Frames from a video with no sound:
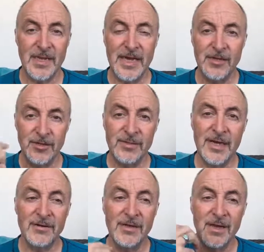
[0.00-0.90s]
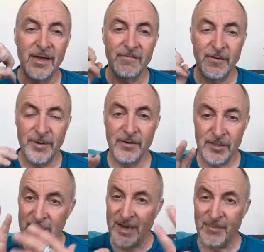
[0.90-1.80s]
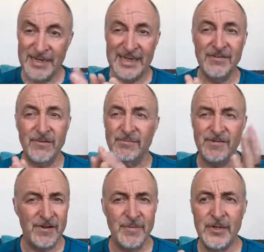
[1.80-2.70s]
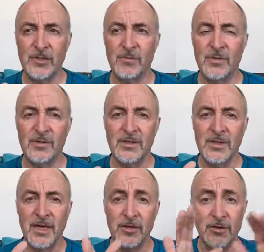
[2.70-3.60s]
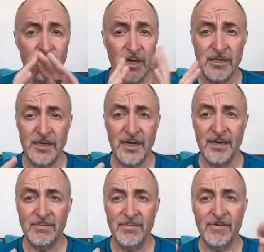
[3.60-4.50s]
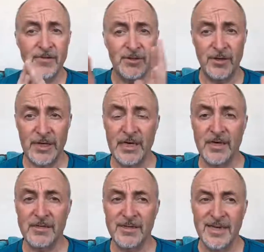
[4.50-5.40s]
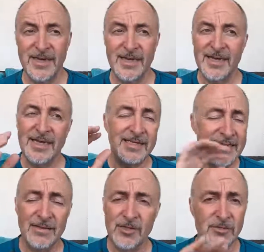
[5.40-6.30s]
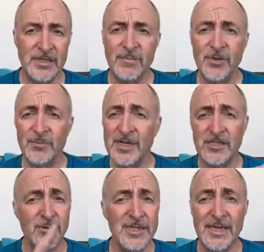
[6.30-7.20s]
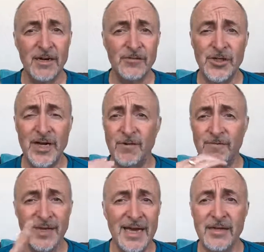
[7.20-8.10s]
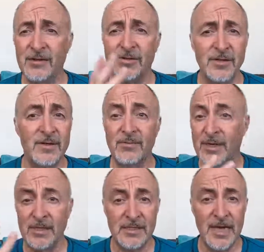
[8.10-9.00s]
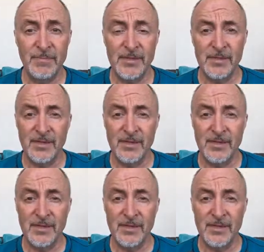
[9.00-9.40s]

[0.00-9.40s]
And you do that for a period of time, ideally for five minutes or more. You do it twice a day for 30 days. It sounds so simple, but it's so easy to get off track. You forget, you don't do it, other things happen.